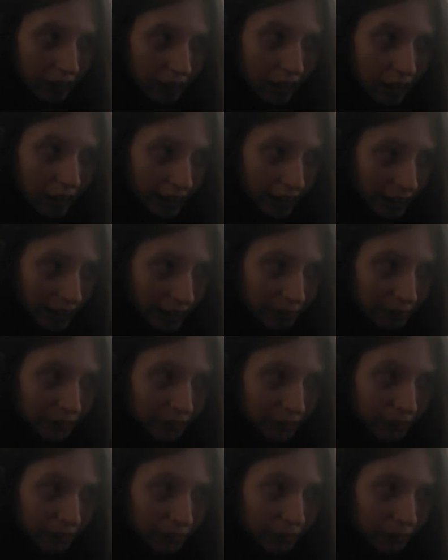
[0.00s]
I have
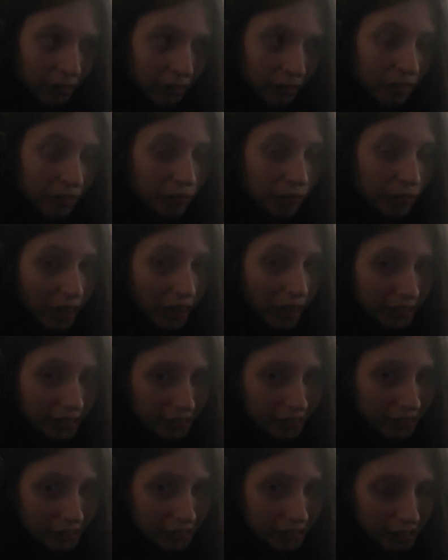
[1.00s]
to
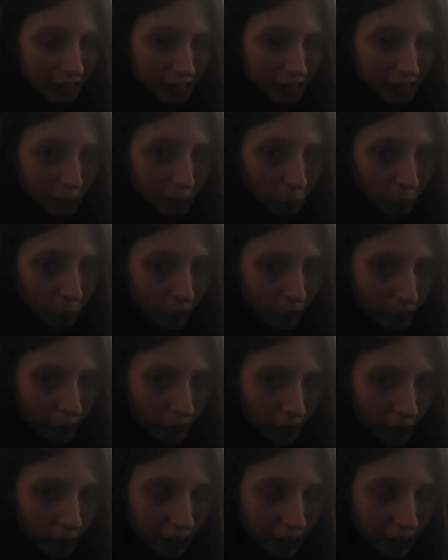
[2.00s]
find someone.